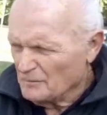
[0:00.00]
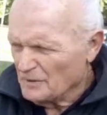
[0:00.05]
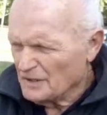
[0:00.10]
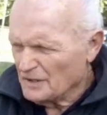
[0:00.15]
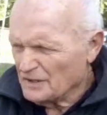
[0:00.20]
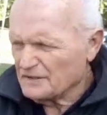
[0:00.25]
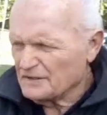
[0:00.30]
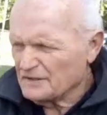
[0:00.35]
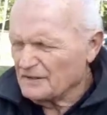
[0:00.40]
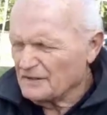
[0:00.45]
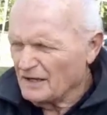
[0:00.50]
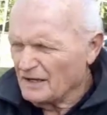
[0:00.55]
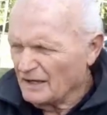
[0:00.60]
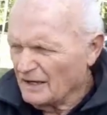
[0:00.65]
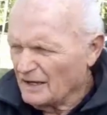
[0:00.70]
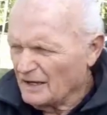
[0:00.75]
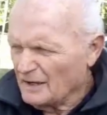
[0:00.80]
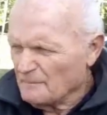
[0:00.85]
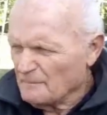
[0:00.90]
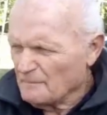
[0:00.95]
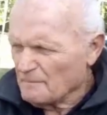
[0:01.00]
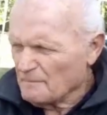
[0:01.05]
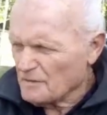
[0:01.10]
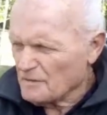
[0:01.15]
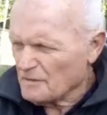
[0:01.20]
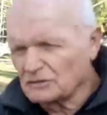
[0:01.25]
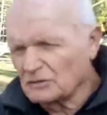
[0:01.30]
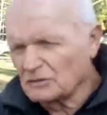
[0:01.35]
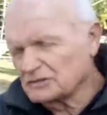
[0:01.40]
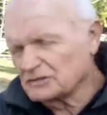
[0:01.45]
But um,
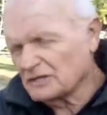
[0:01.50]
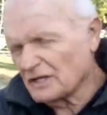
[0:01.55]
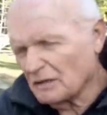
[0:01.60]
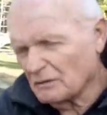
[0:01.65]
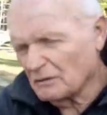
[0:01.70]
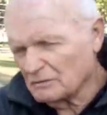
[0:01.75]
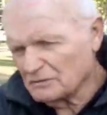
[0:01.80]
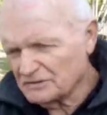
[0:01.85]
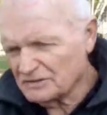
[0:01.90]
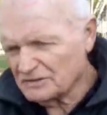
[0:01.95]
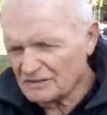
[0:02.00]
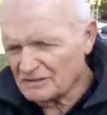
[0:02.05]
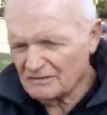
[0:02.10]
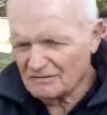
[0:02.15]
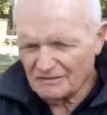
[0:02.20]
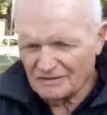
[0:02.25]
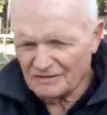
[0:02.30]
of course I always said